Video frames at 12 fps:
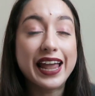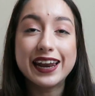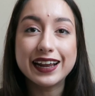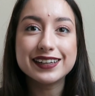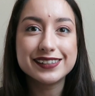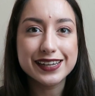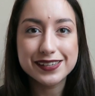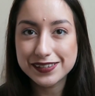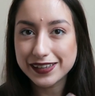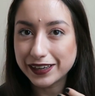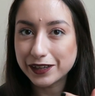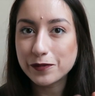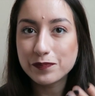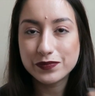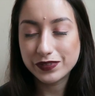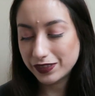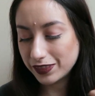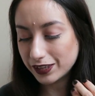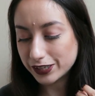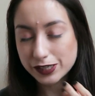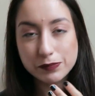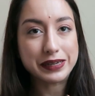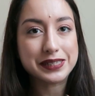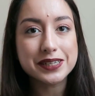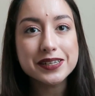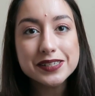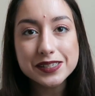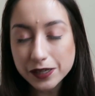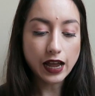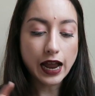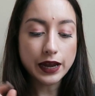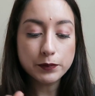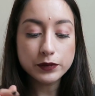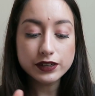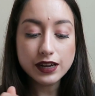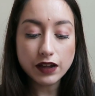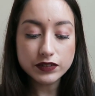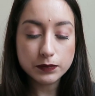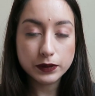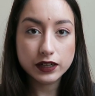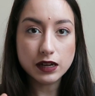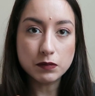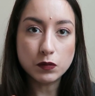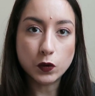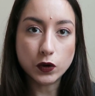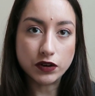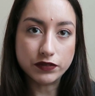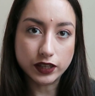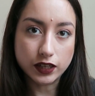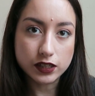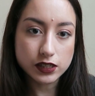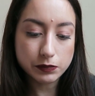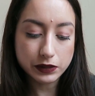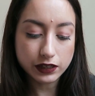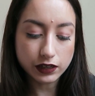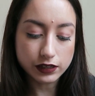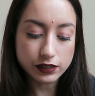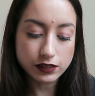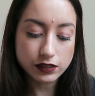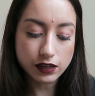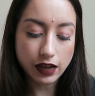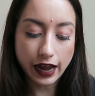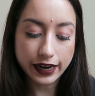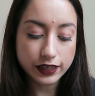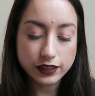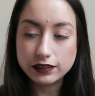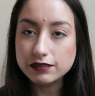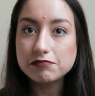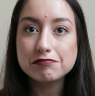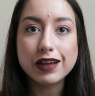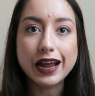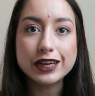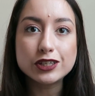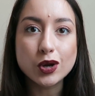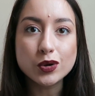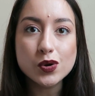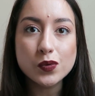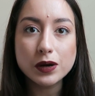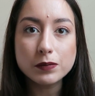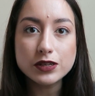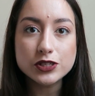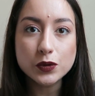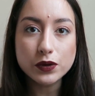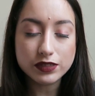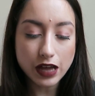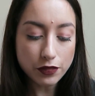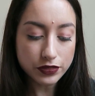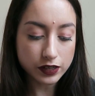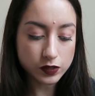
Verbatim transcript: and I can taste like the spiciness. I'm gonna have to pick up more of these because I I don't know what I'm gonna do without